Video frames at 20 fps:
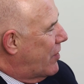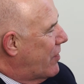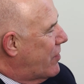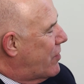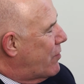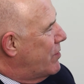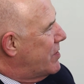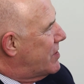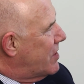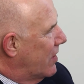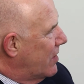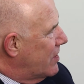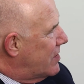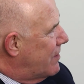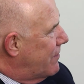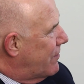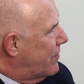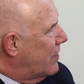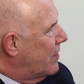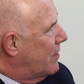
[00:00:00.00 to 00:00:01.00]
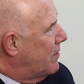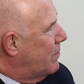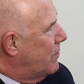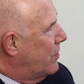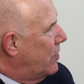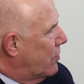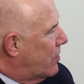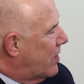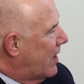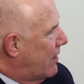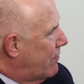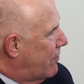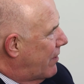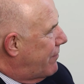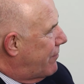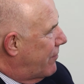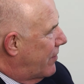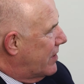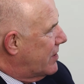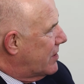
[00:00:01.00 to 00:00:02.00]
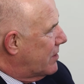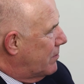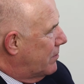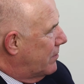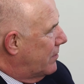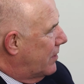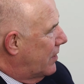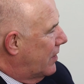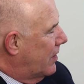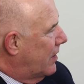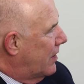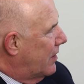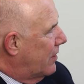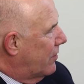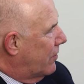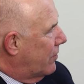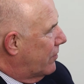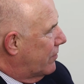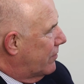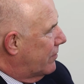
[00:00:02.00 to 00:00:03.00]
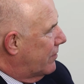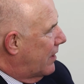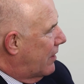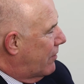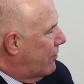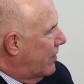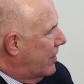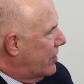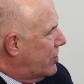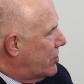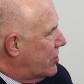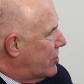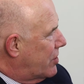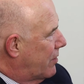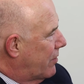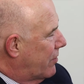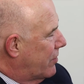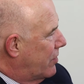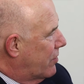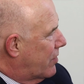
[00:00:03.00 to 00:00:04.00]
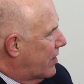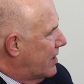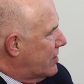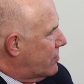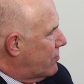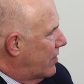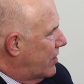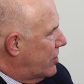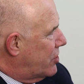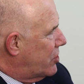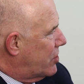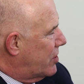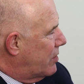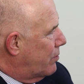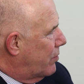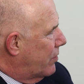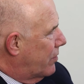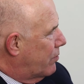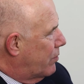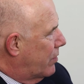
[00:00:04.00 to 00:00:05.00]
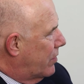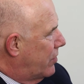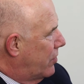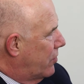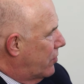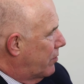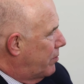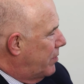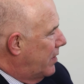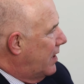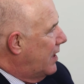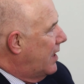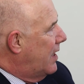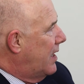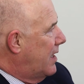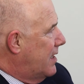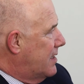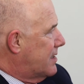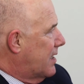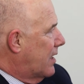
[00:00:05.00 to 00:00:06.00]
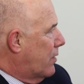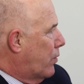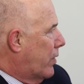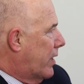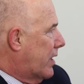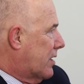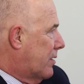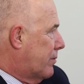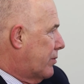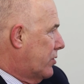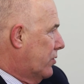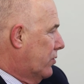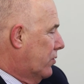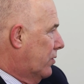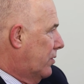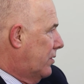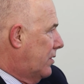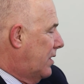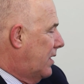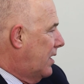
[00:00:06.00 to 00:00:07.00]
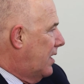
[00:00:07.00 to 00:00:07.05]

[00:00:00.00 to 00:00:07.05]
The result of the UK referendum on our relationship, on the UK's relationship with Europe, is a wake-up call.